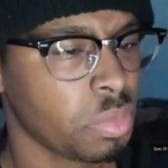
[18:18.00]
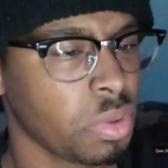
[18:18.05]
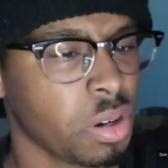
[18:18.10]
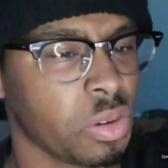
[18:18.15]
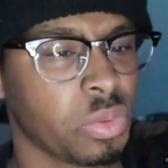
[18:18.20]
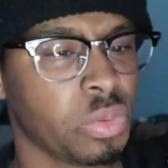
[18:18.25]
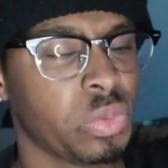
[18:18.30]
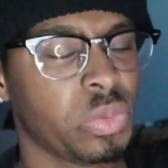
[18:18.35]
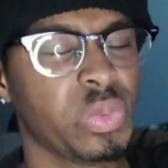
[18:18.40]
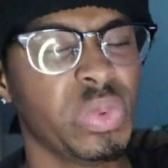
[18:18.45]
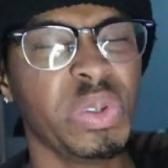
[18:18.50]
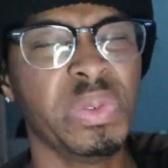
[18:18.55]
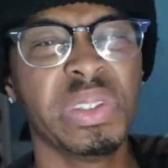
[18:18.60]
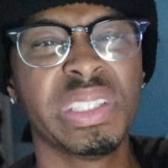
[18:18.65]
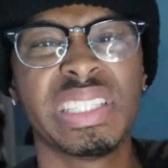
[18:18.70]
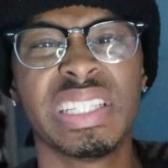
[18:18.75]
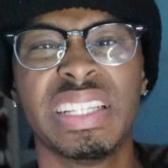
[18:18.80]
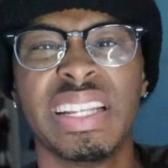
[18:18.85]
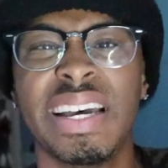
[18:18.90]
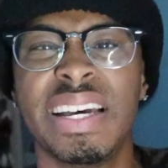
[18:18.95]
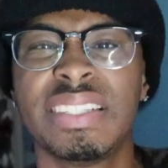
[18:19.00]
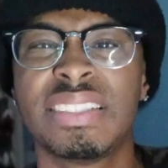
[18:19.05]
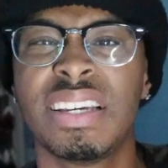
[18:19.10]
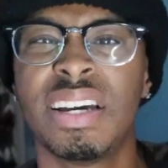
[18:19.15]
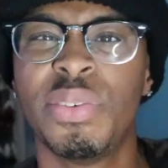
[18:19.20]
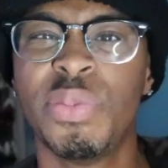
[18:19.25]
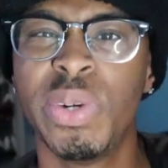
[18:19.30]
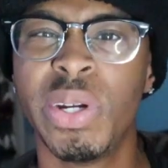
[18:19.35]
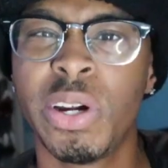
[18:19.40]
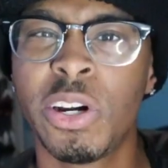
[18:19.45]
Bro, when was the last
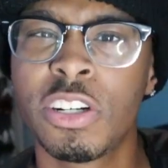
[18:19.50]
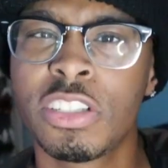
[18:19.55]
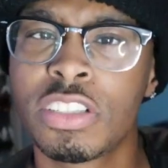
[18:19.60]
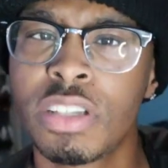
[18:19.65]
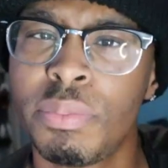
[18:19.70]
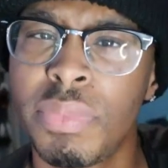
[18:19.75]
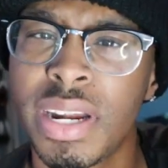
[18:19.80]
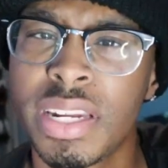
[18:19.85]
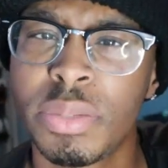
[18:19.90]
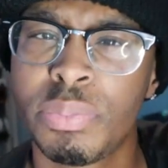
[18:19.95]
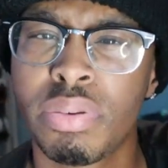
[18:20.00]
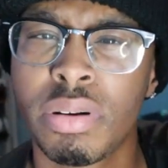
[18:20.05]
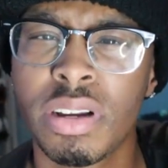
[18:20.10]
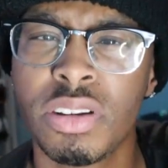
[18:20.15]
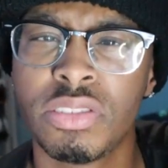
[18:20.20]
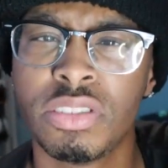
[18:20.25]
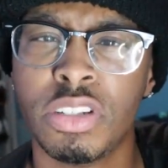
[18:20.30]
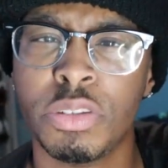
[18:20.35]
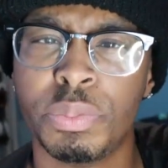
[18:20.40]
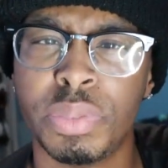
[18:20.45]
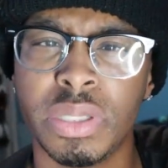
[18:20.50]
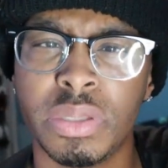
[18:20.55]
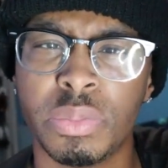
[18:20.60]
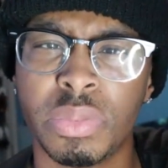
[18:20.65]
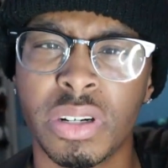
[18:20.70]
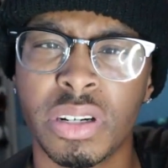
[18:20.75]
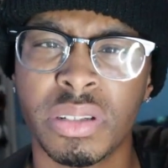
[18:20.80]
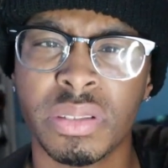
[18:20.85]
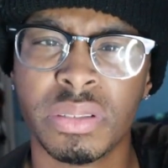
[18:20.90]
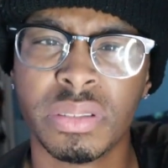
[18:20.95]
time we heard somebody pray on the beat,
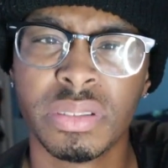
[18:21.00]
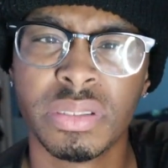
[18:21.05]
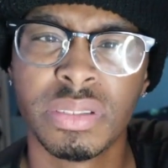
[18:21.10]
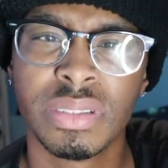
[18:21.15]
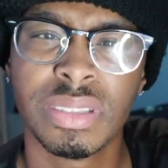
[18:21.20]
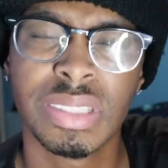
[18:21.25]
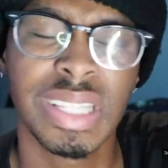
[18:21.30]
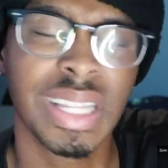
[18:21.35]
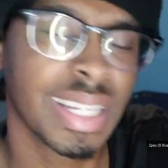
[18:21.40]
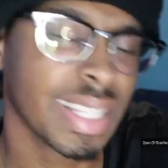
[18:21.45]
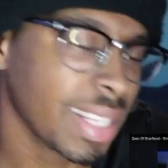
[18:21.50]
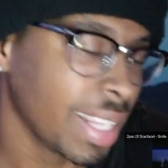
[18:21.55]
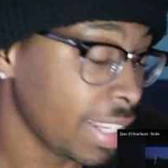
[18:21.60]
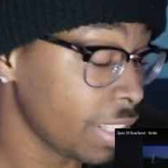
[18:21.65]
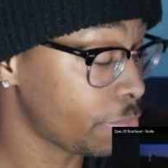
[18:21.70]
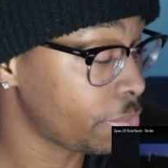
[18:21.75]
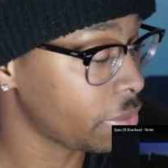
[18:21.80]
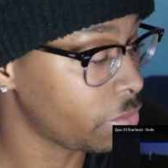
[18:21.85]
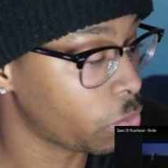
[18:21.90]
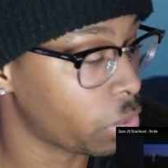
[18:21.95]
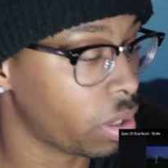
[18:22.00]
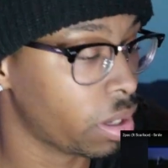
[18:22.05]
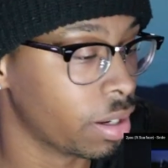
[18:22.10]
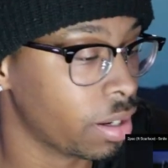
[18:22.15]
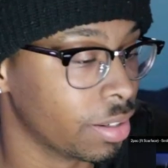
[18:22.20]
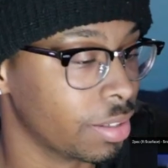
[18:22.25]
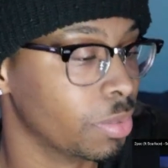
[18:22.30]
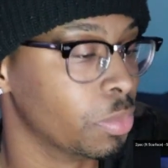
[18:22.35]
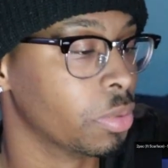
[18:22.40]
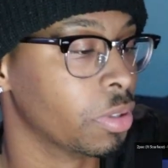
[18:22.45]
bro? Let's be
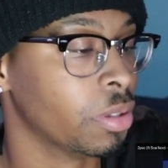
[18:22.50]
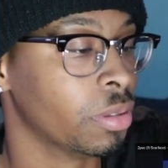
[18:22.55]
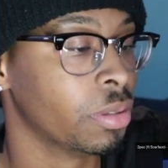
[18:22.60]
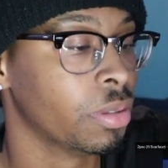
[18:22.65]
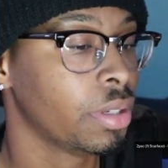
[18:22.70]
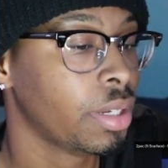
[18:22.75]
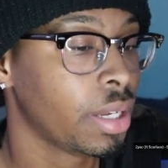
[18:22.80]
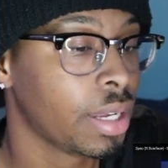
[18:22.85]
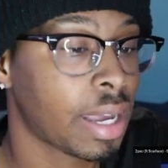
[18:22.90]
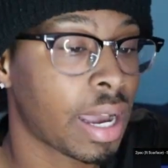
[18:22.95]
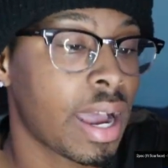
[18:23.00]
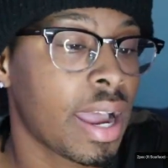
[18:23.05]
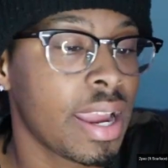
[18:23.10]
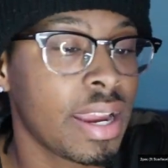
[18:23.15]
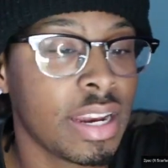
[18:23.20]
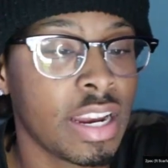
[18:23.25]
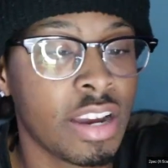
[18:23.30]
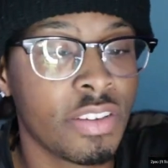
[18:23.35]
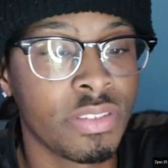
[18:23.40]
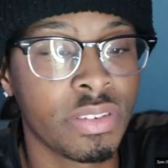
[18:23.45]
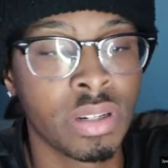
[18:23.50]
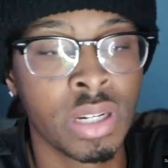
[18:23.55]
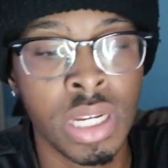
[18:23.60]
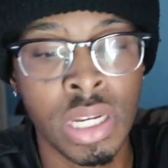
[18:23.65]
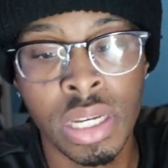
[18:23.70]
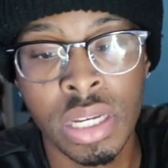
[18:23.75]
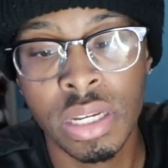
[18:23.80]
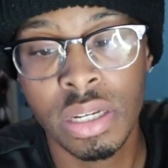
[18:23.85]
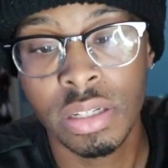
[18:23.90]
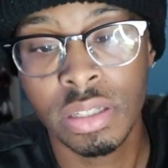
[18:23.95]
100, bro. In
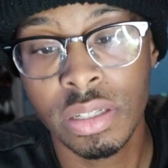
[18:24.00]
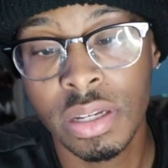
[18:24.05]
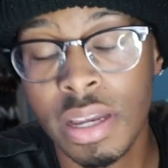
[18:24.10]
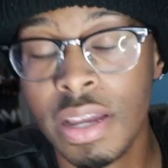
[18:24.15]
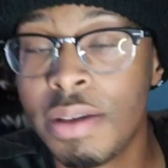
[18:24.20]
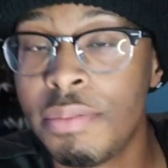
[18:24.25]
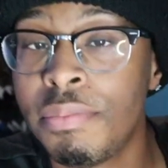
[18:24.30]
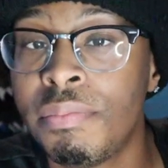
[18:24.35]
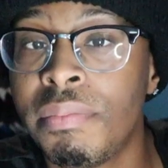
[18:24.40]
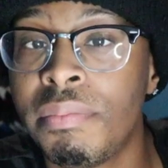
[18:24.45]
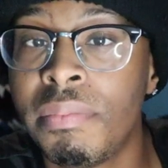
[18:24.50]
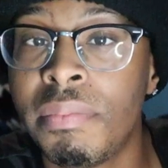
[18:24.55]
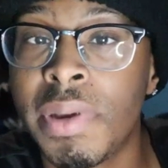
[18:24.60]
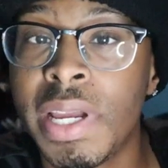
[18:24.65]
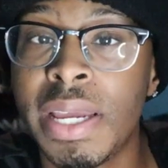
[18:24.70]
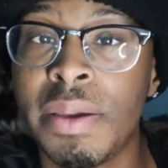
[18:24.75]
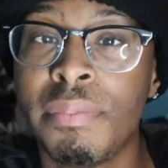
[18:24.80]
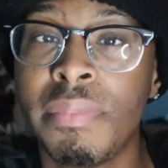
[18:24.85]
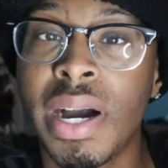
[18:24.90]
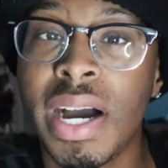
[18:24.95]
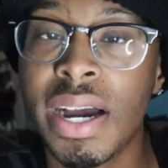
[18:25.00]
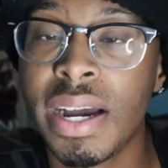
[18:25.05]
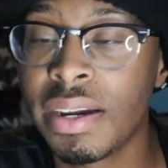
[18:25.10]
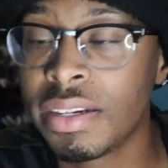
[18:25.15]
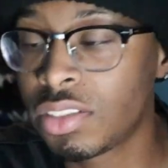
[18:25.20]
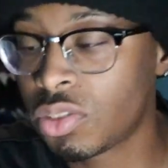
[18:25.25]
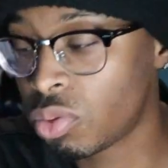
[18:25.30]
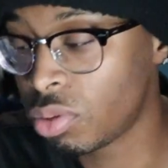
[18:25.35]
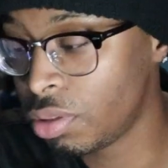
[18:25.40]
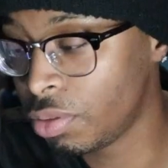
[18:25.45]
my
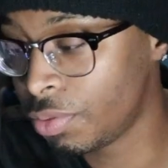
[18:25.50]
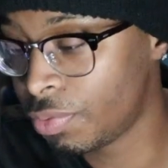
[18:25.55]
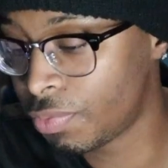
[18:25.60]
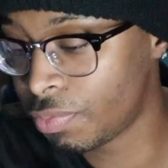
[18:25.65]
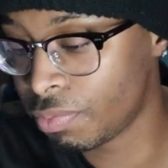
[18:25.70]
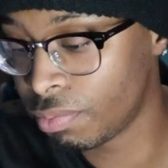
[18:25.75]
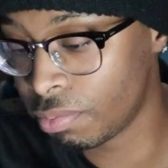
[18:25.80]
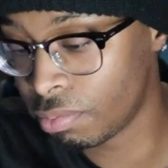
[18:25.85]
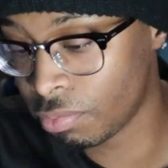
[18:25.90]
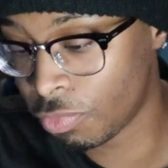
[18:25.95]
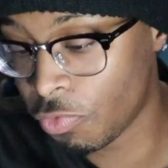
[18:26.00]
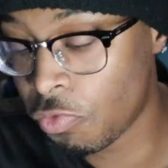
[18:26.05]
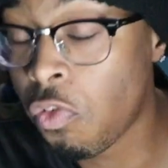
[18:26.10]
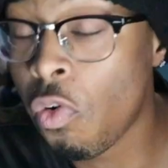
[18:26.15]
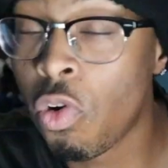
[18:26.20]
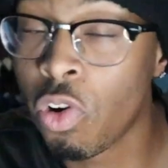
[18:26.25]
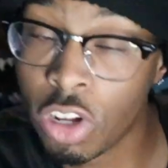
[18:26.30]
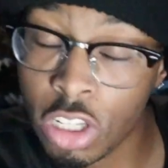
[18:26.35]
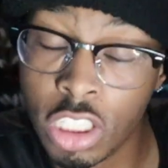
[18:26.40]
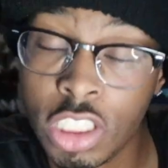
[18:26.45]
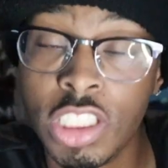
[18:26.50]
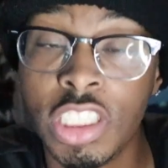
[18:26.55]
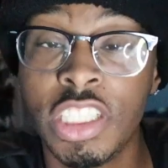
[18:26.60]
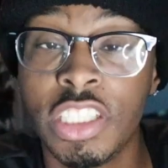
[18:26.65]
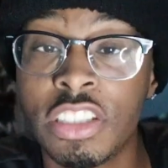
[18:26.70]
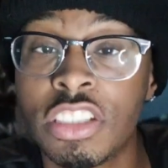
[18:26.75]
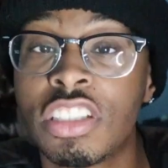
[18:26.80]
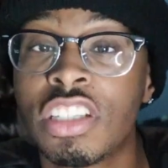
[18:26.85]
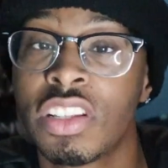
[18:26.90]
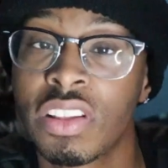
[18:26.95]
24
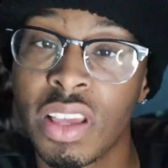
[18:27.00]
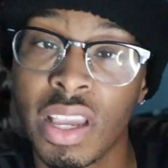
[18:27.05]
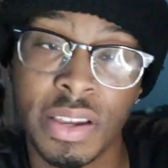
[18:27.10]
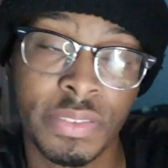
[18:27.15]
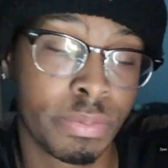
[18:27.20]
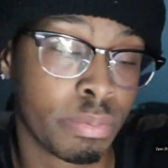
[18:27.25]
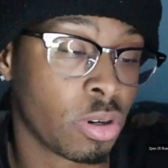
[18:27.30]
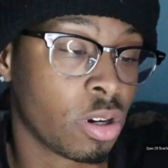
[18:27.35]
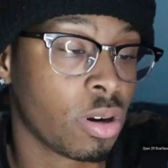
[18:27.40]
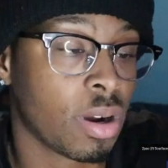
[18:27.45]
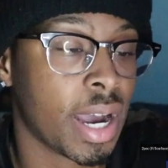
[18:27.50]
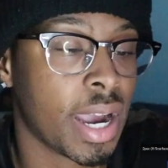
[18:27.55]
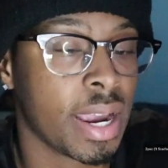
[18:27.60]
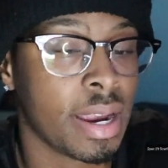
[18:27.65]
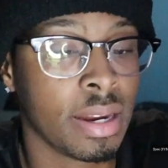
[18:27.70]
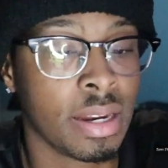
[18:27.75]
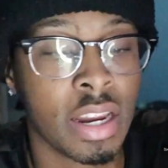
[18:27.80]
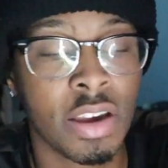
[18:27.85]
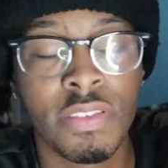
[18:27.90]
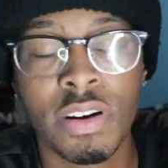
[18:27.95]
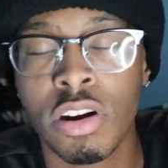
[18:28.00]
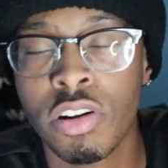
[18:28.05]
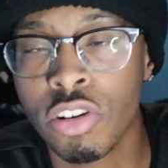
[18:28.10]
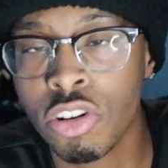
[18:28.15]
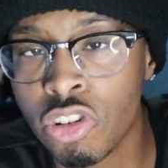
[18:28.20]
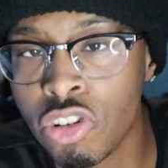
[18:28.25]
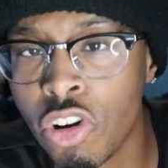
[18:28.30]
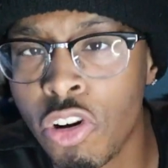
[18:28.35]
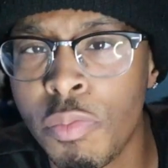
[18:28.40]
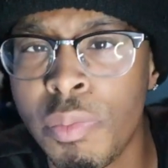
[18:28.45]
years of life, bro, I ain't never
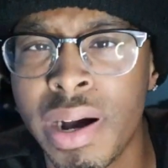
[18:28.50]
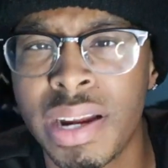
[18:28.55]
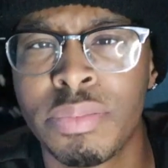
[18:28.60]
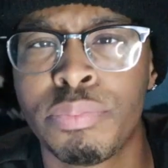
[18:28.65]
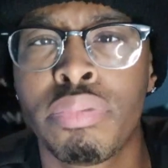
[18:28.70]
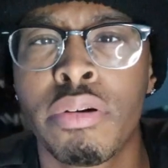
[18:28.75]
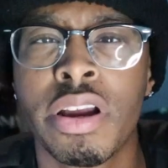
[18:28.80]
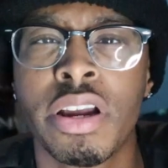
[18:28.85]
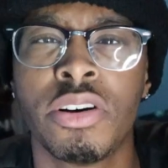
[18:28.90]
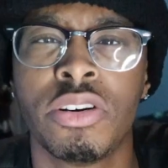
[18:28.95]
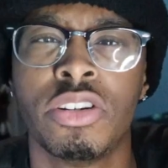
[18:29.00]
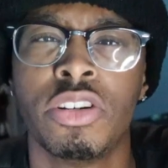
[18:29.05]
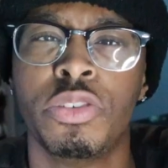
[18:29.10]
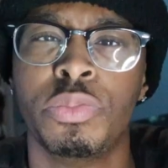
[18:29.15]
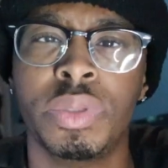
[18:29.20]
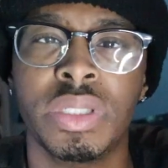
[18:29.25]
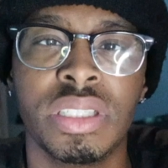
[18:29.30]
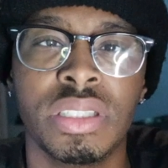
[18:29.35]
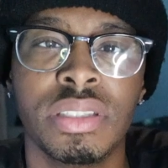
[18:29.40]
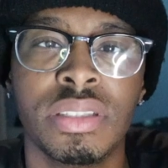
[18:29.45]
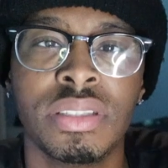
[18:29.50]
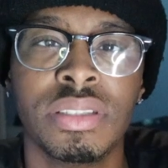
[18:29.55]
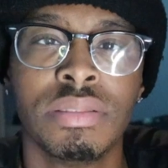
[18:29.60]
heard of nobody pray on no beat.